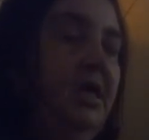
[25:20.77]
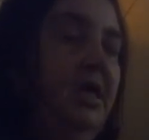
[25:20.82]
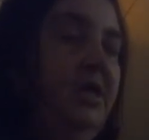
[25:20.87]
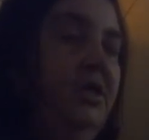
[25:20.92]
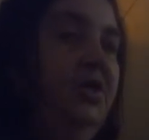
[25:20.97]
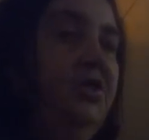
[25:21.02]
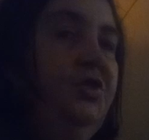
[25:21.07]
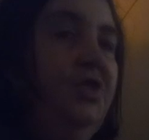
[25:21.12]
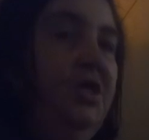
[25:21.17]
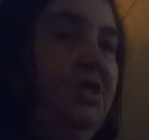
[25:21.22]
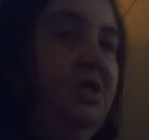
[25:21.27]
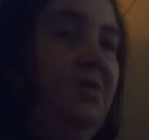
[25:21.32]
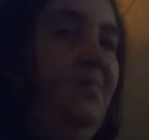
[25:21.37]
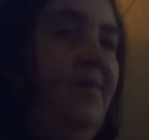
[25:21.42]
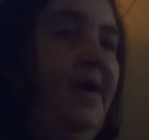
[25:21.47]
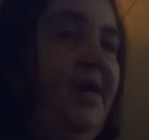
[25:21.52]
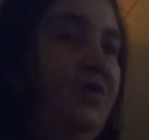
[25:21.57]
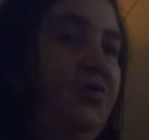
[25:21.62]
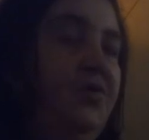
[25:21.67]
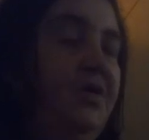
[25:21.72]
and you think the
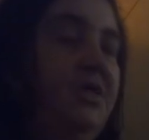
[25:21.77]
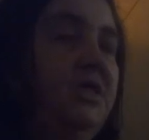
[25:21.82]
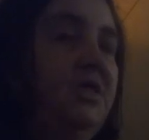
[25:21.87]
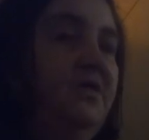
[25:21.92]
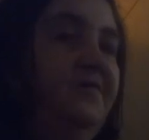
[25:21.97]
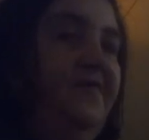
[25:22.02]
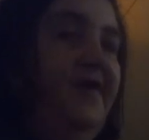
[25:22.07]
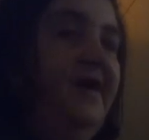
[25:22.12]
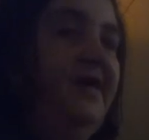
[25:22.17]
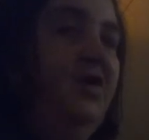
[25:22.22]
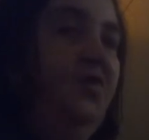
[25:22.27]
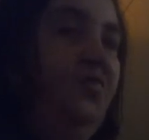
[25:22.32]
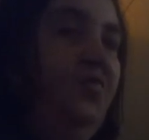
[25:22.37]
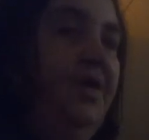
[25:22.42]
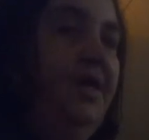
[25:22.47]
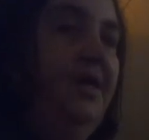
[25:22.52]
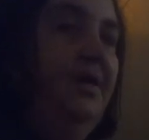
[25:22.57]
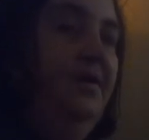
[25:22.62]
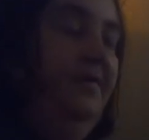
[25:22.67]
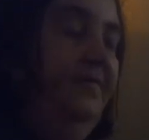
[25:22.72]
Matrix is fucking
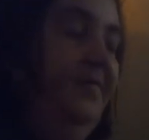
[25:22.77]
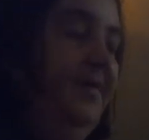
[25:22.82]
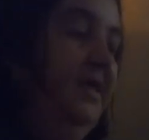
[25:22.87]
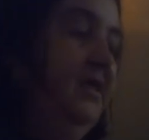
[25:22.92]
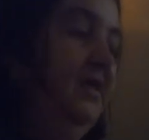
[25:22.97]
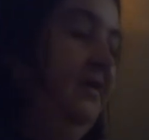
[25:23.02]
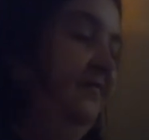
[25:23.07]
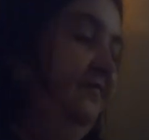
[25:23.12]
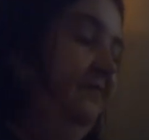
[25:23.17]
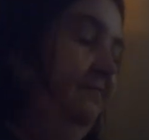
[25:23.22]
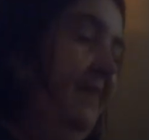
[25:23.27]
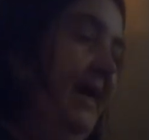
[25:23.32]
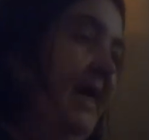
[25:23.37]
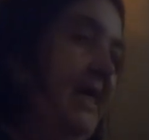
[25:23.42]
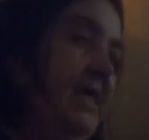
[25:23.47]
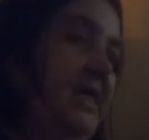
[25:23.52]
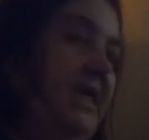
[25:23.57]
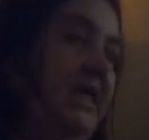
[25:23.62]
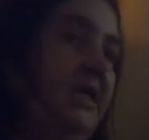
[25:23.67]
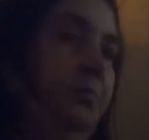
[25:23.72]
real, and then your
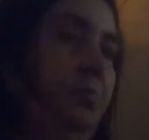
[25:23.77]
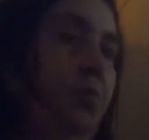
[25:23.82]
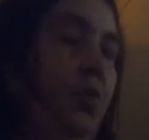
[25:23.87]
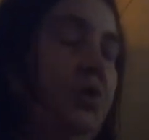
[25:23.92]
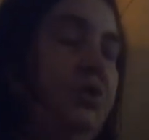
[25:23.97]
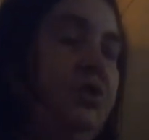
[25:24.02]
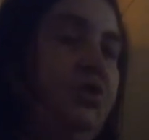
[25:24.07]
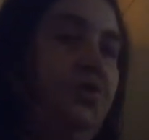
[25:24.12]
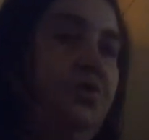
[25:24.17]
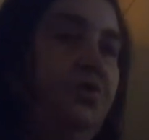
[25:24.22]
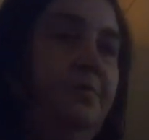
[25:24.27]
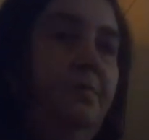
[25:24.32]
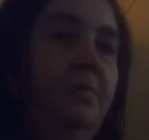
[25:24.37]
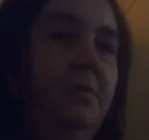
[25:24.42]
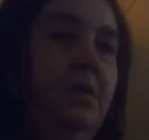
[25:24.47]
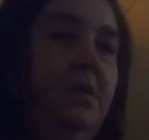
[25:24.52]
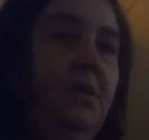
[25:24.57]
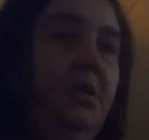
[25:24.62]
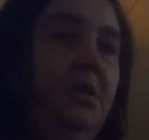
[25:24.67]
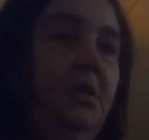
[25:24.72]
mate Nick Bostrom
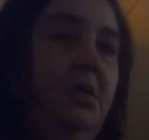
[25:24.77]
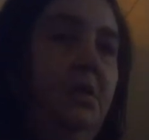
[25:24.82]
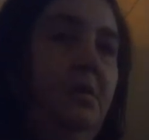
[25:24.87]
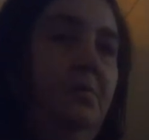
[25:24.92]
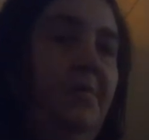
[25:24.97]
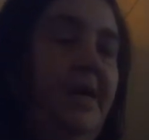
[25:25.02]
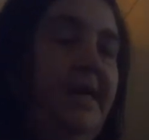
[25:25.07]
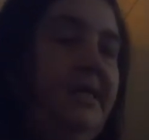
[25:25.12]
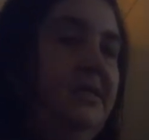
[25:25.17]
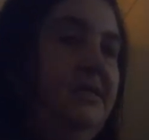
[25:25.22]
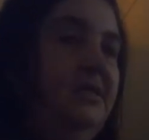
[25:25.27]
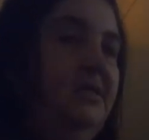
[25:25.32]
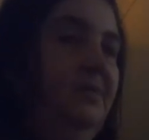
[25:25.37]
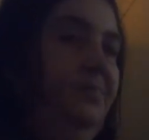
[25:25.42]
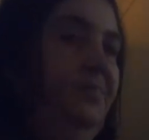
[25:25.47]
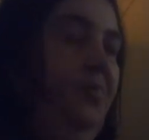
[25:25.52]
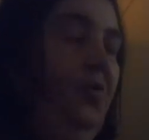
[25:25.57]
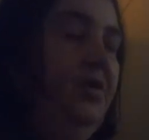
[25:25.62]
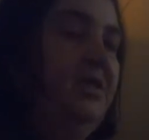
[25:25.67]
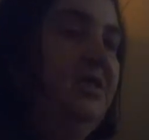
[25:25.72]
makes a
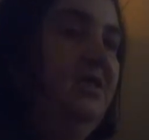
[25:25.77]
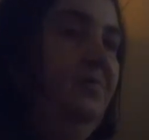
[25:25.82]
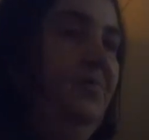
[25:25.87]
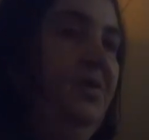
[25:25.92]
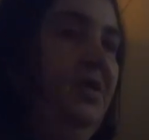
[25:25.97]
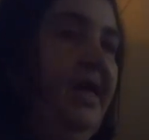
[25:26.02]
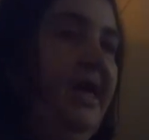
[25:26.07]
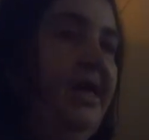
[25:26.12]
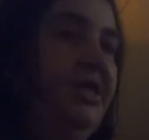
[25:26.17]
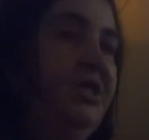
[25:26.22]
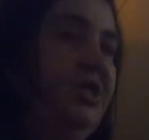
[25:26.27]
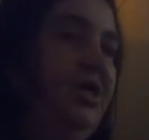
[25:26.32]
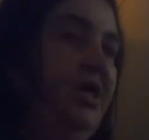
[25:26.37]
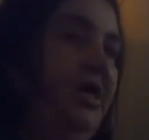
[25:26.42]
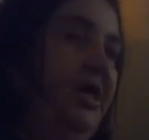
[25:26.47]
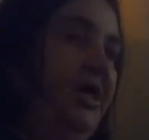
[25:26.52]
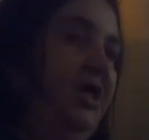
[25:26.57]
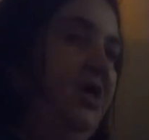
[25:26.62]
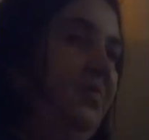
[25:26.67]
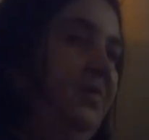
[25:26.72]
simulation
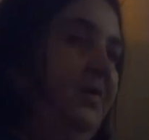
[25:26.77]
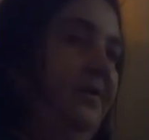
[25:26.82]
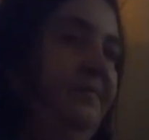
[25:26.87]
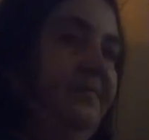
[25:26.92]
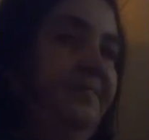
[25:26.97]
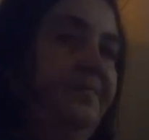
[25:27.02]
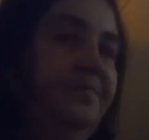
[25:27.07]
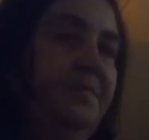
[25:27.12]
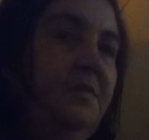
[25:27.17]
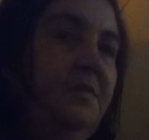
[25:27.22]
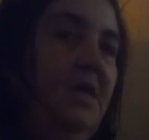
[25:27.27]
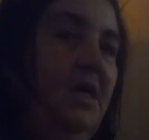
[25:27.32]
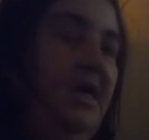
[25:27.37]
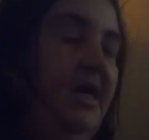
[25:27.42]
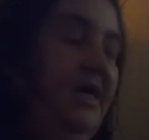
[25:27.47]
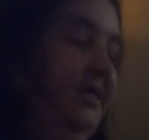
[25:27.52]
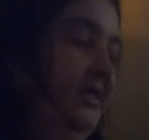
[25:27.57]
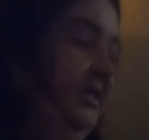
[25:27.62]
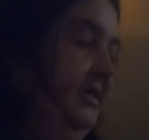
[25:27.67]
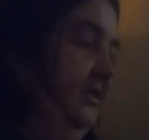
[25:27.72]
argument
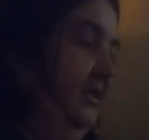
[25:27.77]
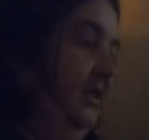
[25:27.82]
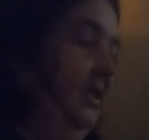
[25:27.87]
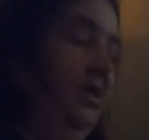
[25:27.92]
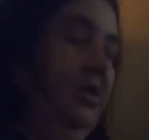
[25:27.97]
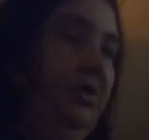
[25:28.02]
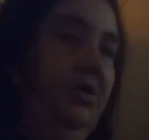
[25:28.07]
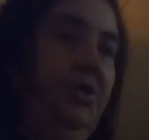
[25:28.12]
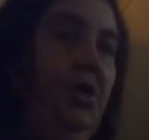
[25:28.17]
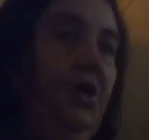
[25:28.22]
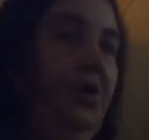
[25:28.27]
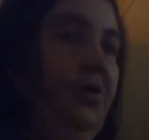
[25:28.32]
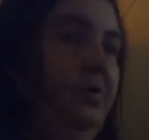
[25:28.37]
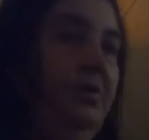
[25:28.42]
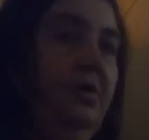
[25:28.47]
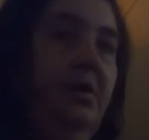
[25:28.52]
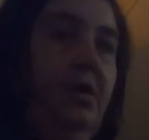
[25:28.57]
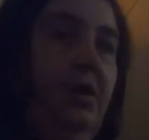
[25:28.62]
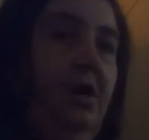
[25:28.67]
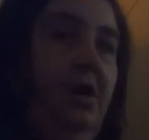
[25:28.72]
and there's
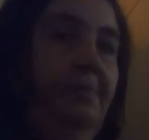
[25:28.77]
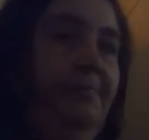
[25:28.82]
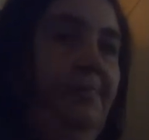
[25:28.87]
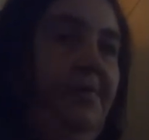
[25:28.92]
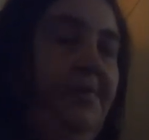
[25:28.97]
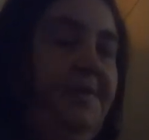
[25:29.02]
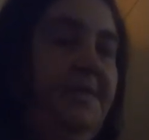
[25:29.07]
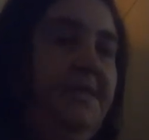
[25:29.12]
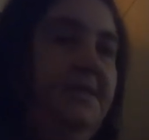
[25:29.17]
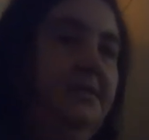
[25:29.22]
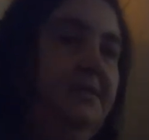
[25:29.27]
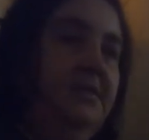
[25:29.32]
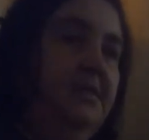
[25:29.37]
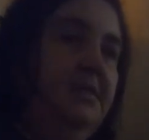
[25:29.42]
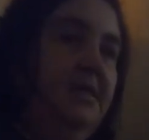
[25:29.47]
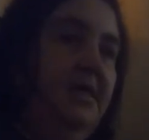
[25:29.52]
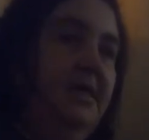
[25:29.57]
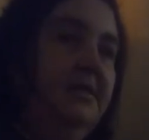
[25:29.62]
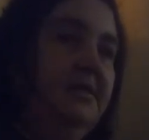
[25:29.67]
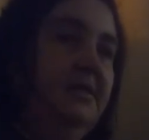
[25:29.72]
no hypothesis to
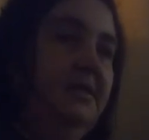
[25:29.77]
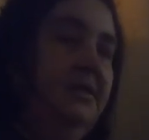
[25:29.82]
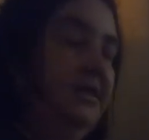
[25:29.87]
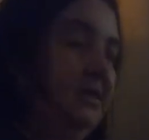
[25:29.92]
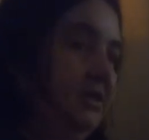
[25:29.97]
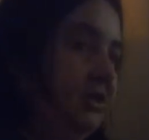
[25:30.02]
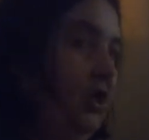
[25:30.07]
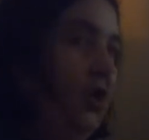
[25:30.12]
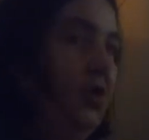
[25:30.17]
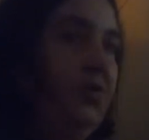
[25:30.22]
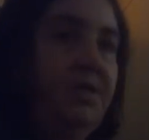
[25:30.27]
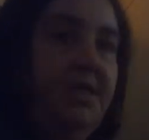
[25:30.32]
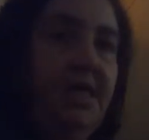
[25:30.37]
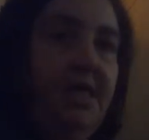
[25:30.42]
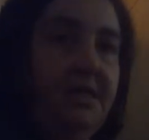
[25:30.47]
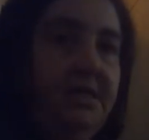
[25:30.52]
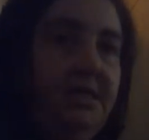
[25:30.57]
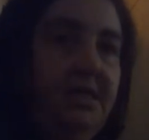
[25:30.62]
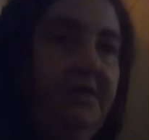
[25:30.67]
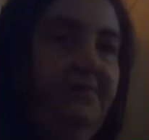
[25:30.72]
test it, there's no
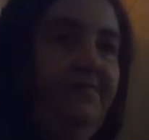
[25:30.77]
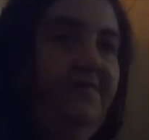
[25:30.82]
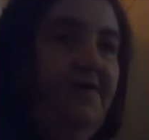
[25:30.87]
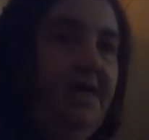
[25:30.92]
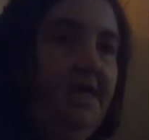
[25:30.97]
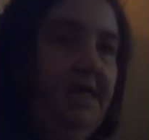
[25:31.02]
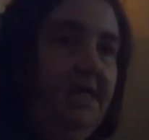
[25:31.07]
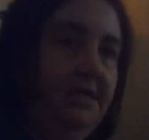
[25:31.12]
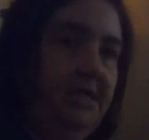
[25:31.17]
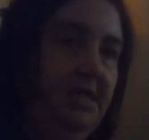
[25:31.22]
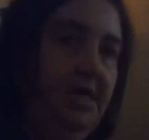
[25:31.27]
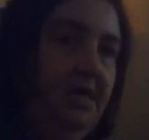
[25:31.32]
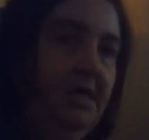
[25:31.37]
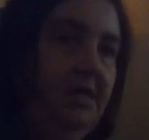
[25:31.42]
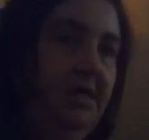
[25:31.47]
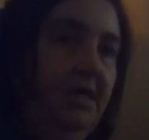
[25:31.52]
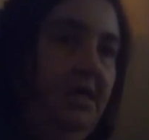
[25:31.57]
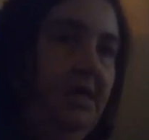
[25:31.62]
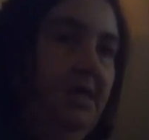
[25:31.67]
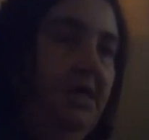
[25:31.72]
testing fucking
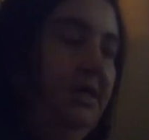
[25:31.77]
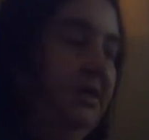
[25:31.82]
done,